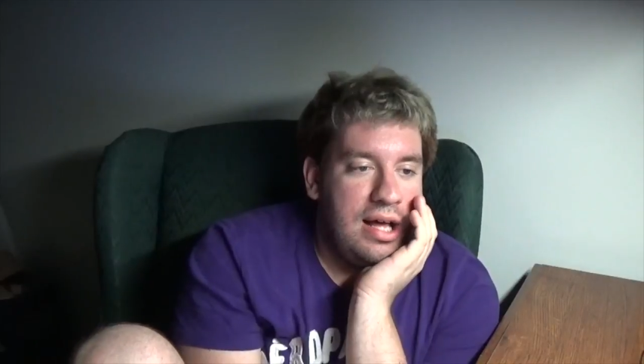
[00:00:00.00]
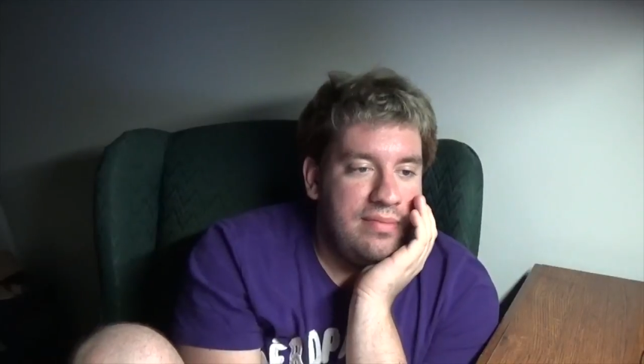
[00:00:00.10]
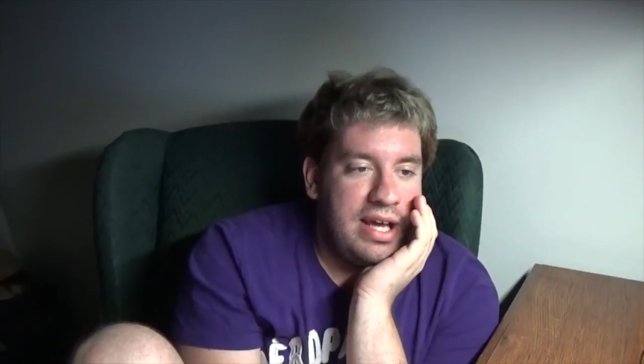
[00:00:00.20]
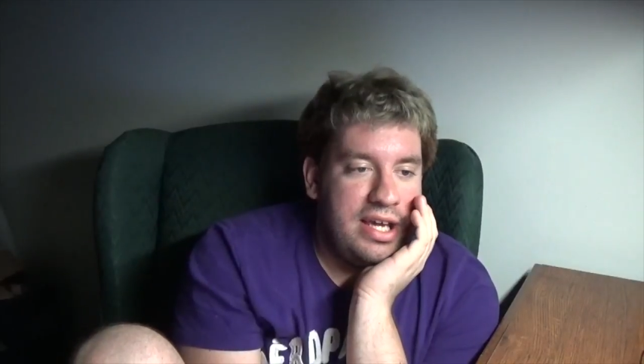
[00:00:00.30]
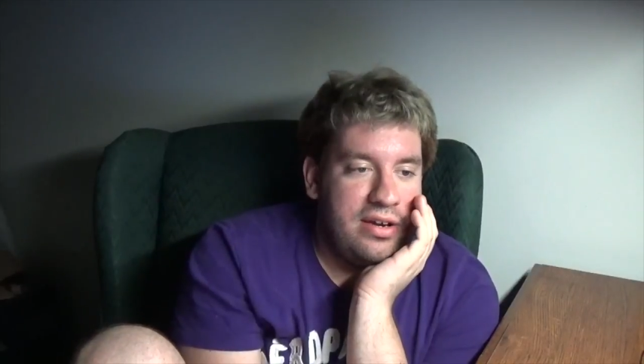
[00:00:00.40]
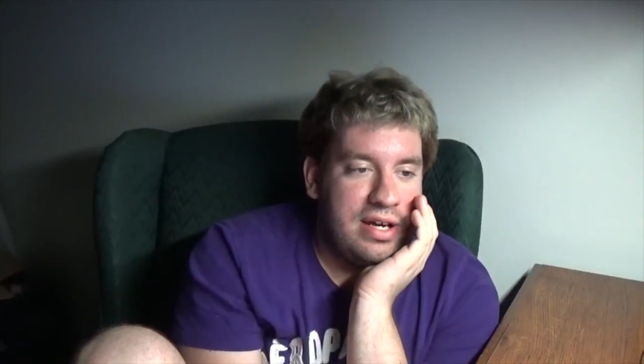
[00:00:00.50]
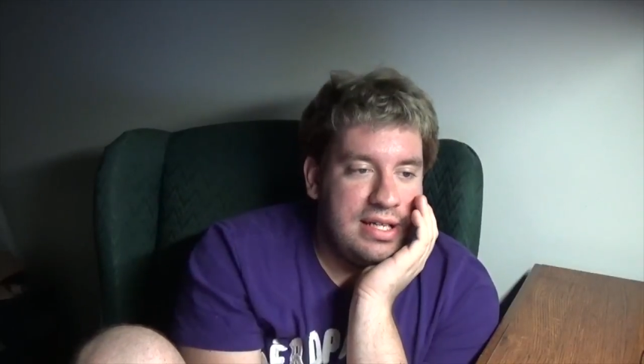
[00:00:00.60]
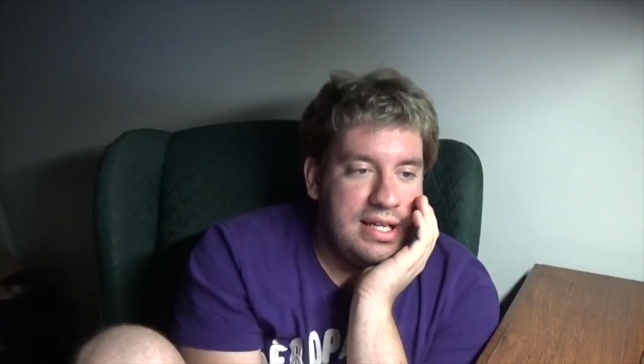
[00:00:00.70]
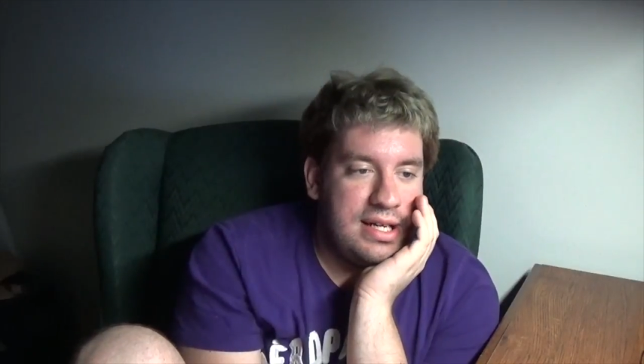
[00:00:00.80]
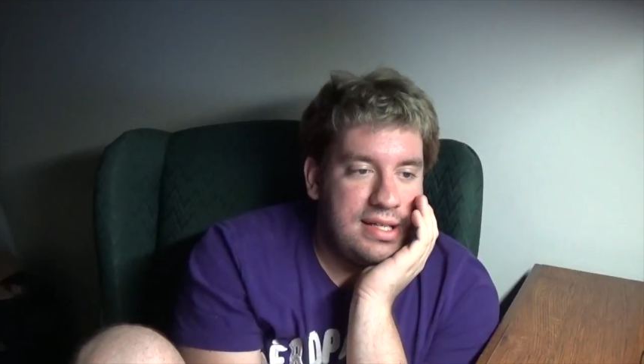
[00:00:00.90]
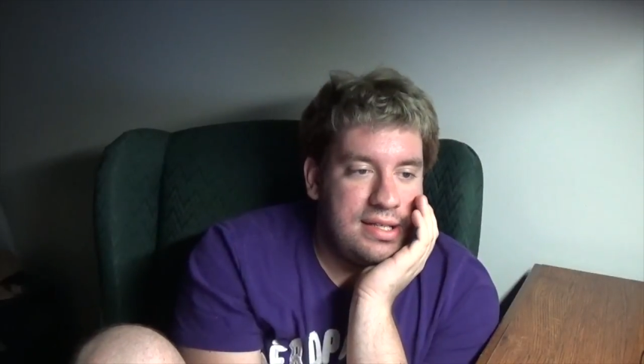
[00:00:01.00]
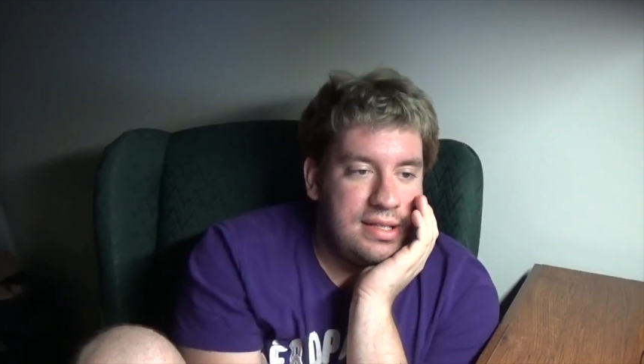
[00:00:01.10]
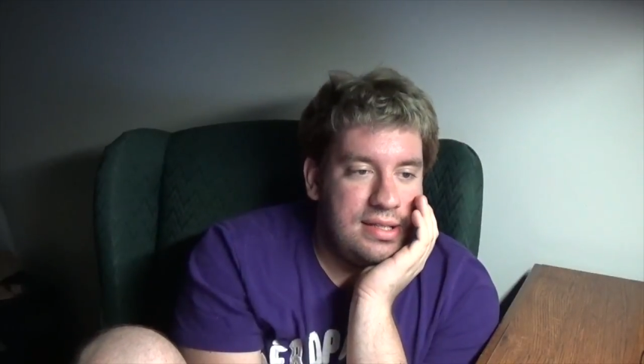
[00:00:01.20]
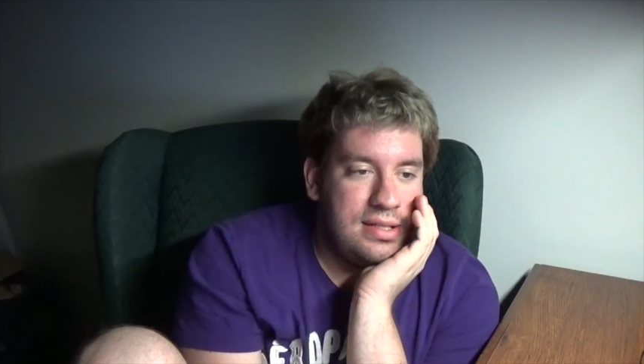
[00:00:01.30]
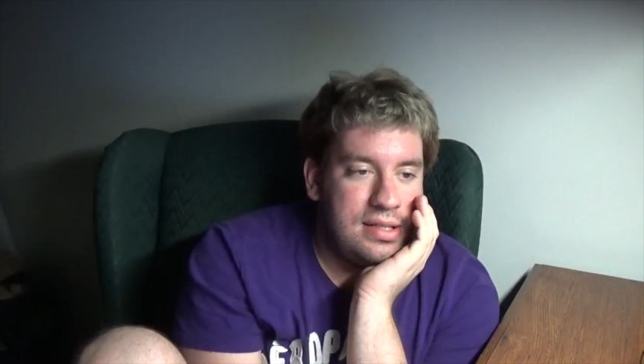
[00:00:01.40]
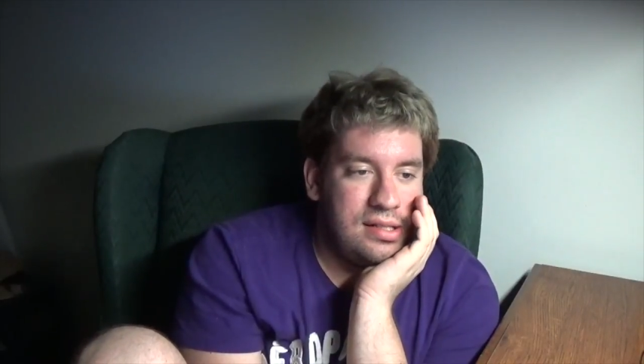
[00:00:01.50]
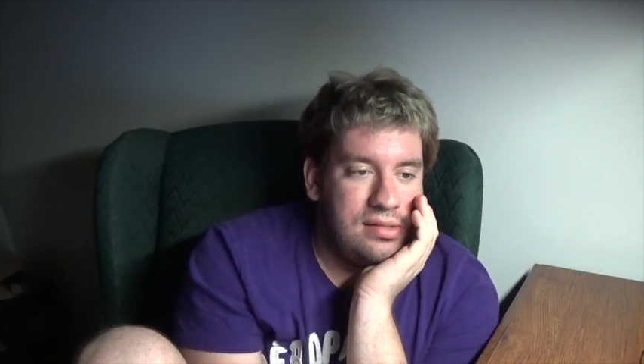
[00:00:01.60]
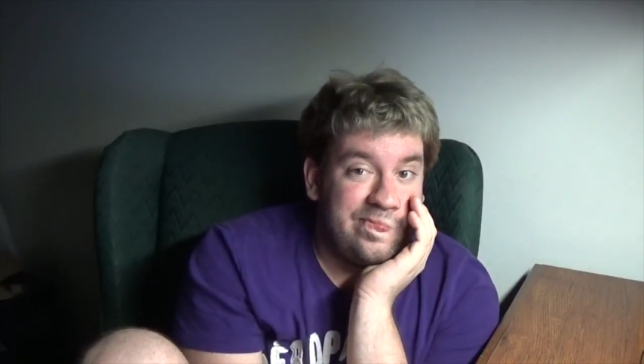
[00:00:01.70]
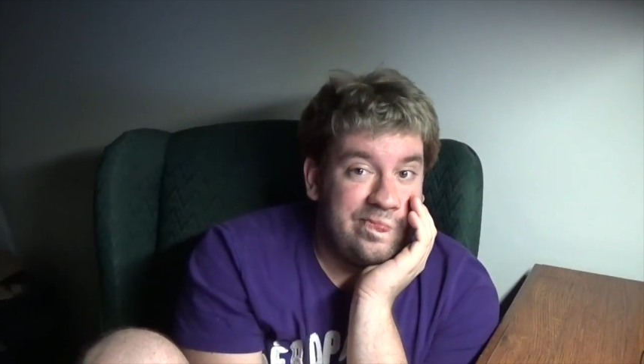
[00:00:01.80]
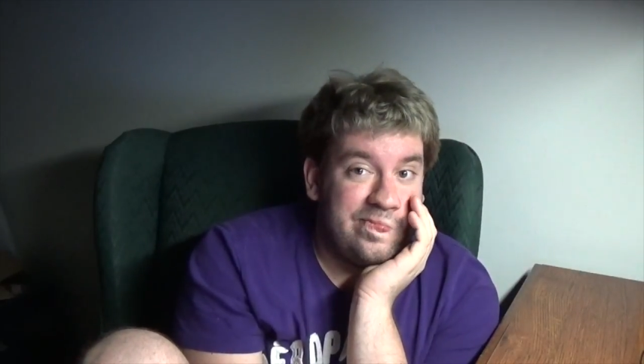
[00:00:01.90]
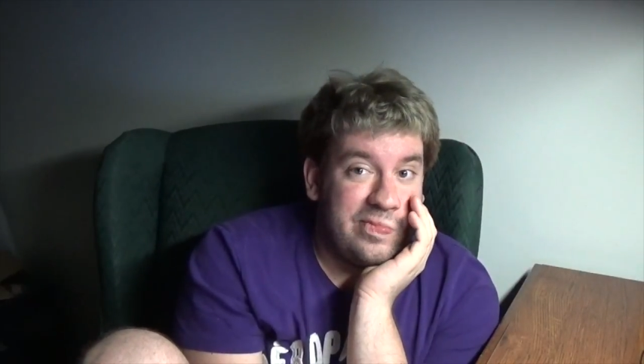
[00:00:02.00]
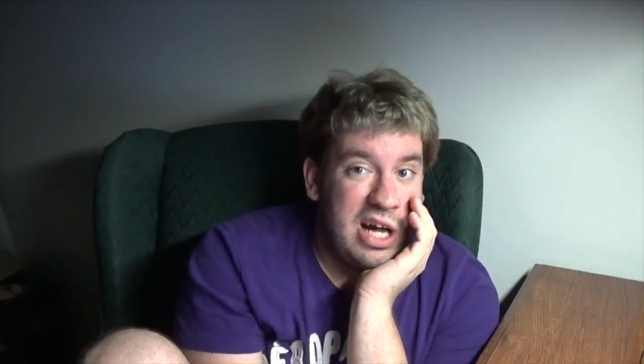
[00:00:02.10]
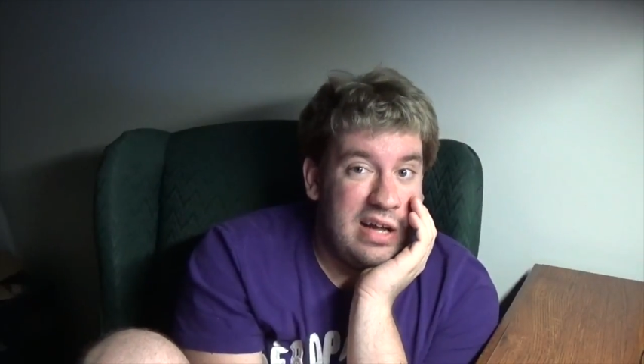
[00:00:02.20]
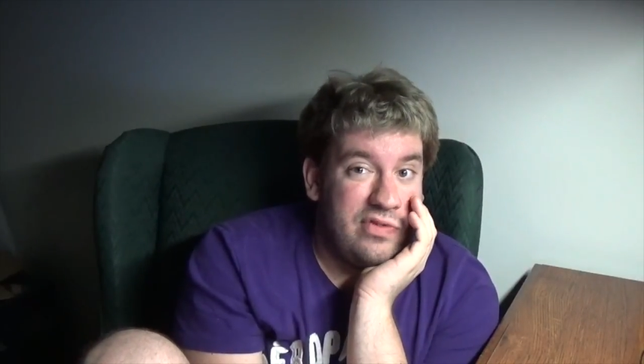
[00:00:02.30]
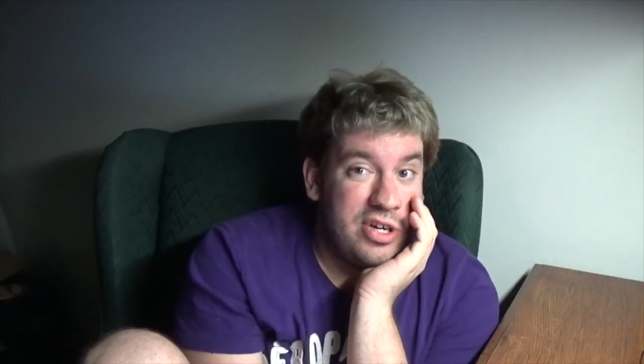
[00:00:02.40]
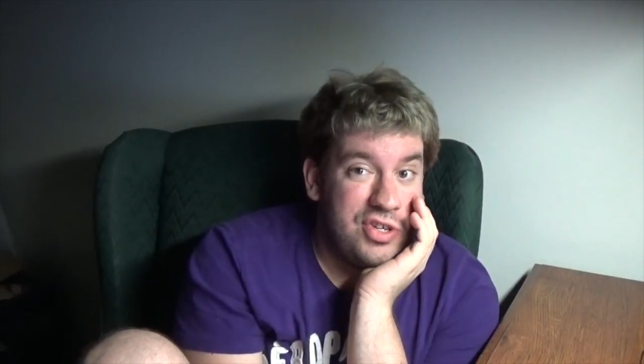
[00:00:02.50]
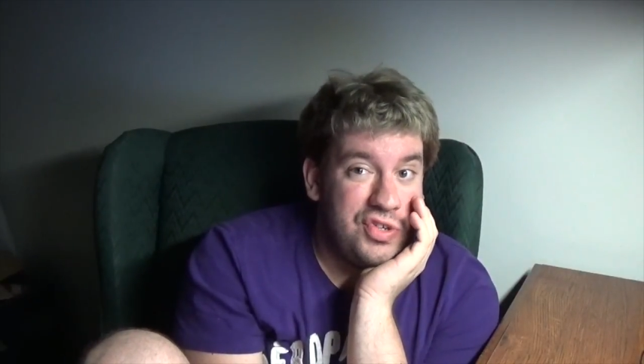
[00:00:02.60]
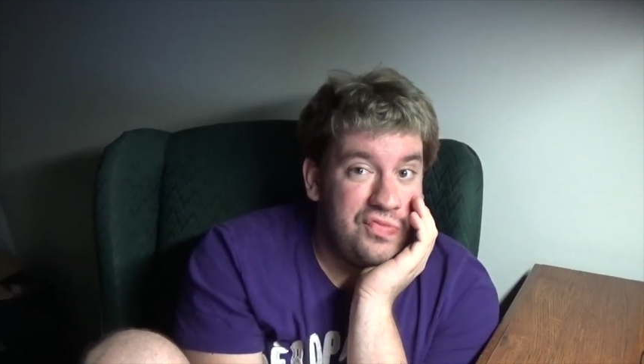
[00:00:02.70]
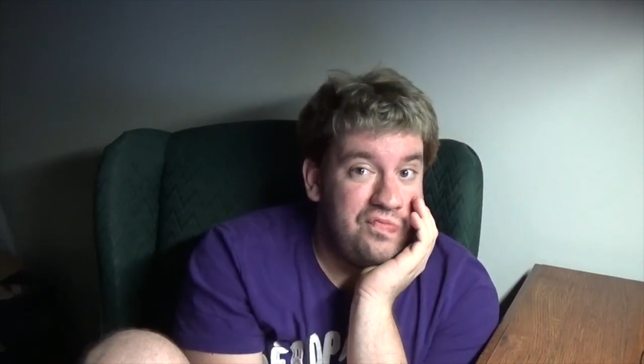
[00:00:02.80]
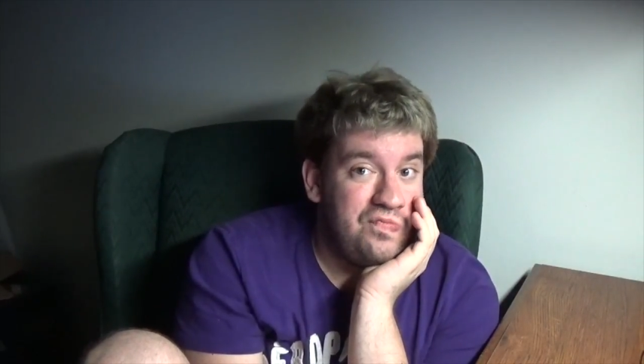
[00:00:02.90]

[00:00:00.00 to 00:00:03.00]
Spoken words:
Nike or Adidas? Converse?